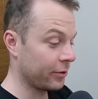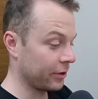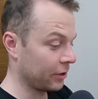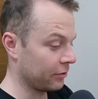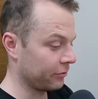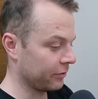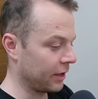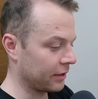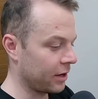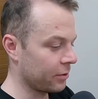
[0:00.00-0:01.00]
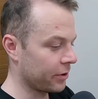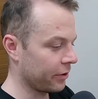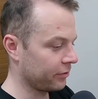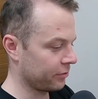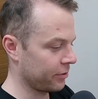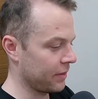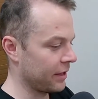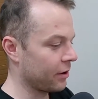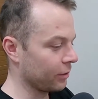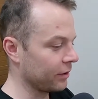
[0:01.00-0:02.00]
got a lot of, like Gold Coast throughout
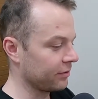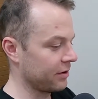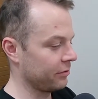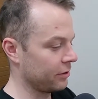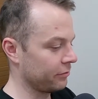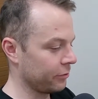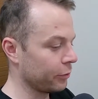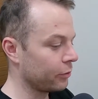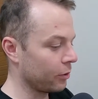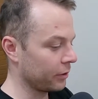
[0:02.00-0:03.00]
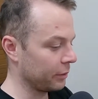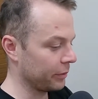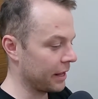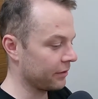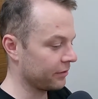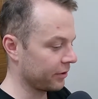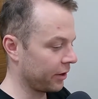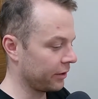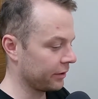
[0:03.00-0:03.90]
their whole list have a lot of good quality players. So